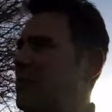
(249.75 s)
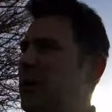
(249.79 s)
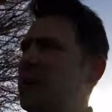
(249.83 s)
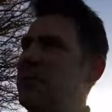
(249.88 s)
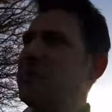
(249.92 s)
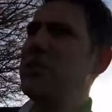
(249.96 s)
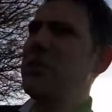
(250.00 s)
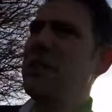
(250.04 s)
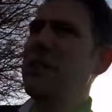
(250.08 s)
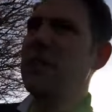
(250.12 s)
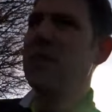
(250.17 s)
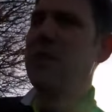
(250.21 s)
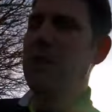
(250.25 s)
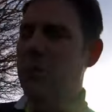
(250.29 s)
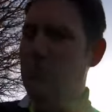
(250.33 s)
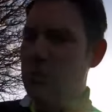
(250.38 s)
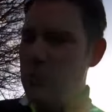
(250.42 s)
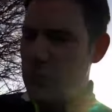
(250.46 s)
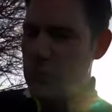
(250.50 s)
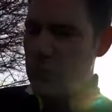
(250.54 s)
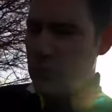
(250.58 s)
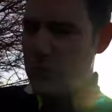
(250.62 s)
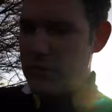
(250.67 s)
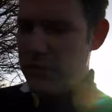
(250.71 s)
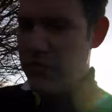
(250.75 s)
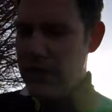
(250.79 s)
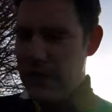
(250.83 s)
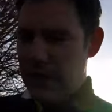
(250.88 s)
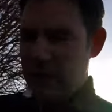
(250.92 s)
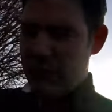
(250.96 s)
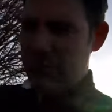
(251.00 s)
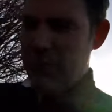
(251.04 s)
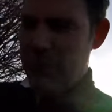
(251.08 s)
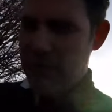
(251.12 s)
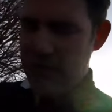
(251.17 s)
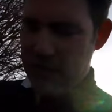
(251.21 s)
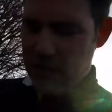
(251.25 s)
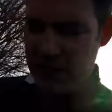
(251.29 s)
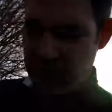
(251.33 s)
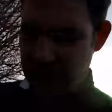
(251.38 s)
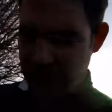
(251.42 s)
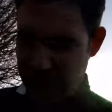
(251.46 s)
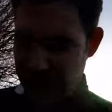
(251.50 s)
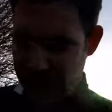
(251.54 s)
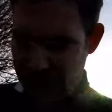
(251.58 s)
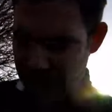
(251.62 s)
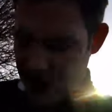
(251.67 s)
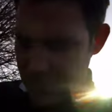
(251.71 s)
To walk for a little bit and see
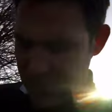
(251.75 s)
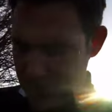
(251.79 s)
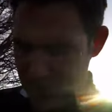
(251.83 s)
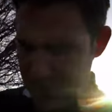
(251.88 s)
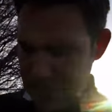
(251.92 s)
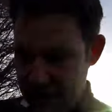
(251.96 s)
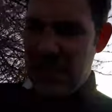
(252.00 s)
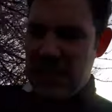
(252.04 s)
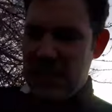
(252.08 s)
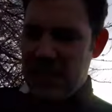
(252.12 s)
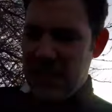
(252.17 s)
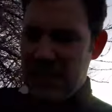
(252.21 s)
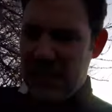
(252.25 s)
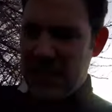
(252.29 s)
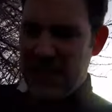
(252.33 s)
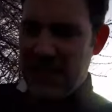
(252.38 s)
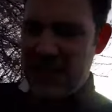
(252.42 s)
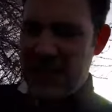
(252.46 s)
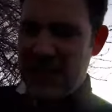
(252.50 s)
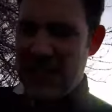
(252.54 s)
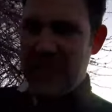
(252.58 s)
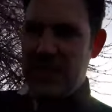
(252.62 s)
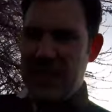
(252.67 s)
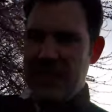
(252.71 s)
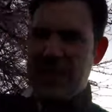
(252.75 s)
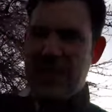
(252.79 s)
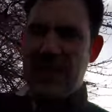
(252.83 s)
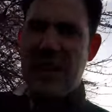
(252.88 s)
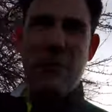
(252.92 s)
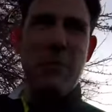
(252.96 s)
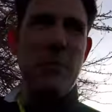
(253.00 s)
if that eases up. I